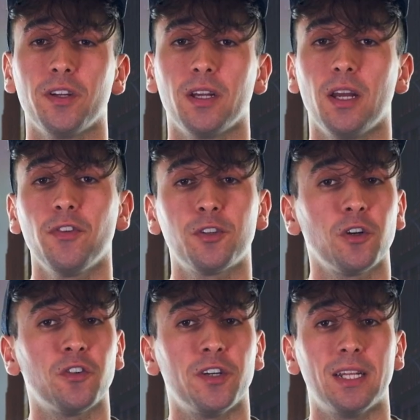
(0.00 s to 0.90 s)
In
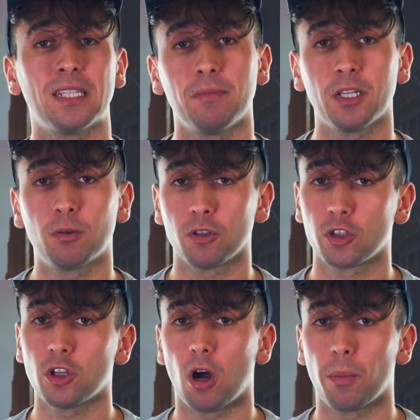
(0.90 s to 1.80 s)
photography, there's something called a
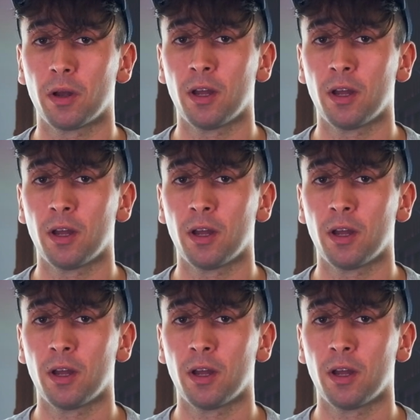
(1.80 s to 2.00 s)
stop.